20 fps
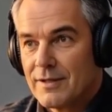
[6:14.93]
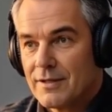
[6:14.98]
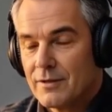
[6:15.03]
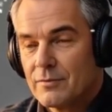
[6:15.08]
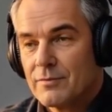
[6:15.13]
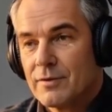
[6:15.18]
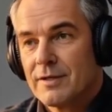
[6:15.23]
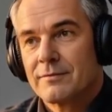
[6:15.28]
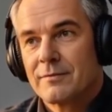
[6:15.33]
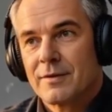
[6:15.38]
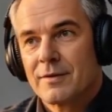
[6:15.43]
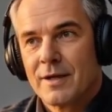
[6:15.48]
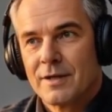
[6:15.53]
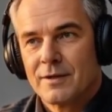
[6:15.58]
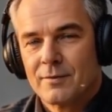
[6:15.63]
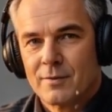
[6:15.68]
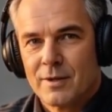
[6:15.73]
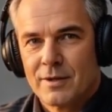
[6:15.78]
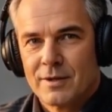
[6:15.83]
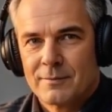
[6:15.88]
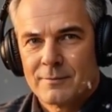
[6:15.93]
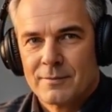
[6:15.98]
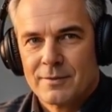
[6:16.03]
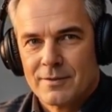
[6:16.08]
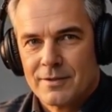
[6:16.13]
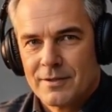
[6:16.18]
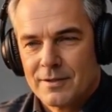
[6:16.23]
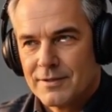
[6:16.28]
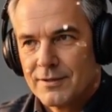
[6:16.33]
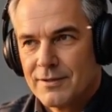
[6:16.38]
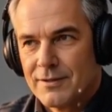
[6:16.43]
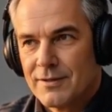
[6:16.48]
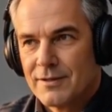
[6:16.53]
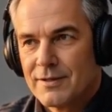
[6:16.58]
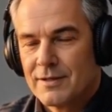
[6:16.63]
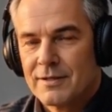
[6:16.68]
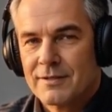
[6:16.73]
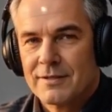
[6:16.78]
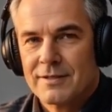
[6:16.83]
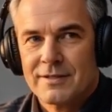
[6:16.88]
and refly rocket boosters
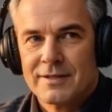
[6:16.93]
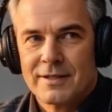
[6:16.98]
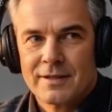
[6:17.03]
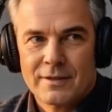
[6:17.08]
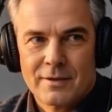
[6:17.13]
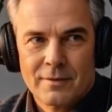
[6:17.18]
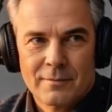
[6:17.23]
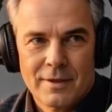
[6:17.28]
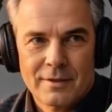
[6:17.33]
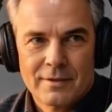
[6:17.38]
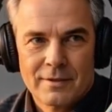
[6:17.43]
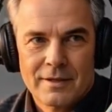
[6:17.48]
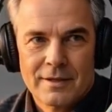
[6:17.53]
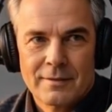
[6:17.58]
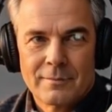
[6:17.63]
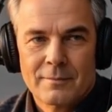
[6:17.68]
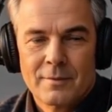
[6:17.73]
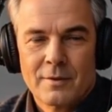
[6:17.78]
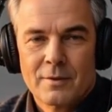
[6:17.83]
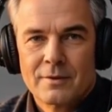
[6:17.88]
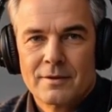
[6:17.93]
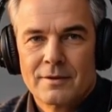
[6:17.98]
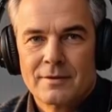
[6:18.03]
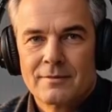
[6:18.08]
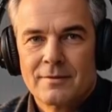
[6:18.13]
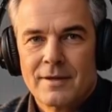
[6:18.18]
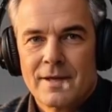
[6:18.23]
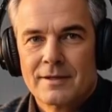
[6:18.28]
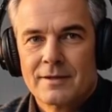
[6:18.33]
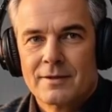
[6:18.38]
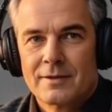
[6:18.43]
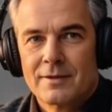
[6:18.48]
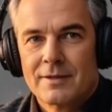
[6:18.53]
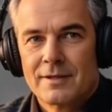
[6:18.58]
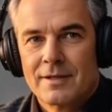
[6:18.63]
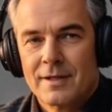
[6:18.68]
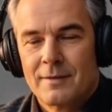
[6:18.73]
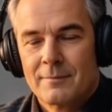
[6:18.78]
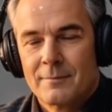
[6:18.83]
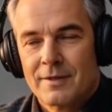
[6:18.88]
is the single most important factor in
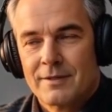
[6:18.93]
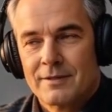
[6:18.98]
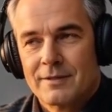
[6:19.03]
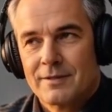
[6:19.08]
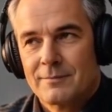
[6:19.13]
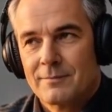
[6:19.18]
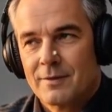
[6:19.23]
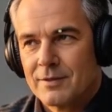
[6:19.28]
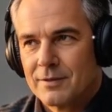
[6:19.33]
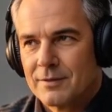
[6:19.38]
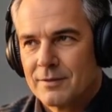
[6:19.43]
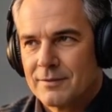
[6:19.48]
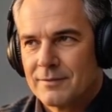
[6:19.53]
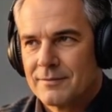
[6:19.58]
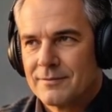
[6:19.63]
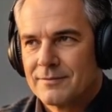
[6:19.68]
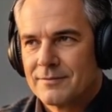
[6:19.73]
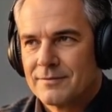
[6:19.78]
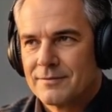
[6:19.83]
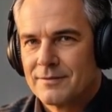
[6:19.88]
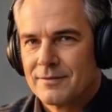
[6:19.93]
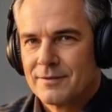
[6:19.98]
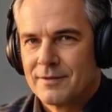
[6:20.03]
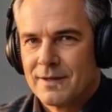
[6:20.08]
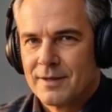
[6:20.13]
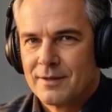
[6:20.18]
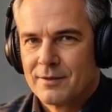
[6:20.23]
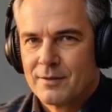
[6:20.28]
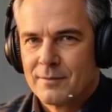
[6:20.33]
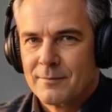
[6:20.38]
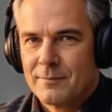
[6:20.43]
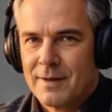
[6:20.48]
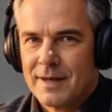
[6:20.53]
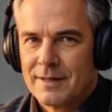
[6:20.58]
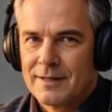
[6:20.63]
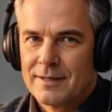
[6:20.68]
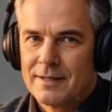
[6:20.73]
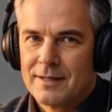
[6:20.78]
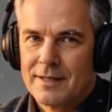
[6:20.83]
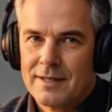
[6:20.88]
their business model. It
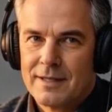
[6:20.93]
dramatically